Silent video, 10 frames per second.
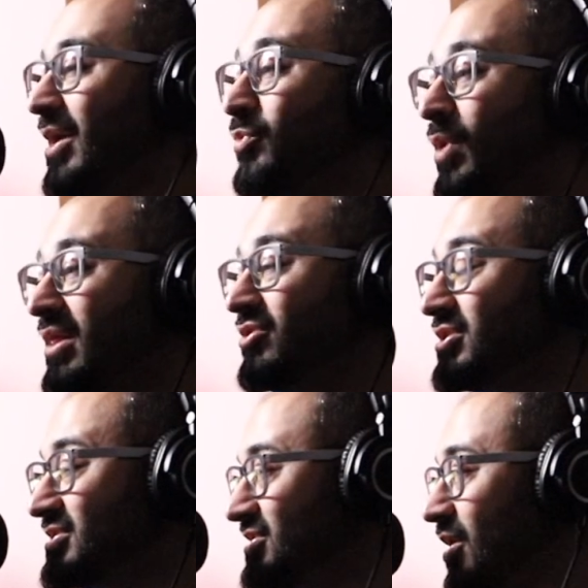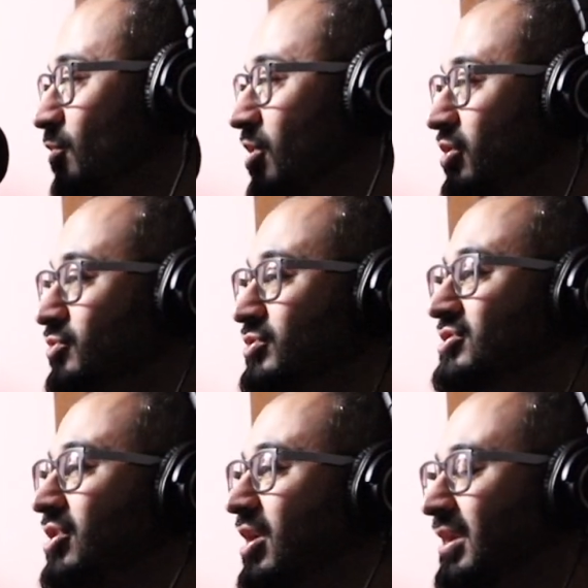And when there's someone who
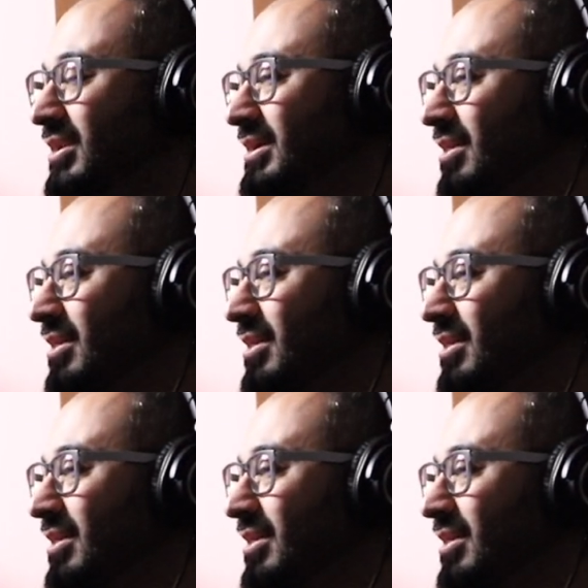start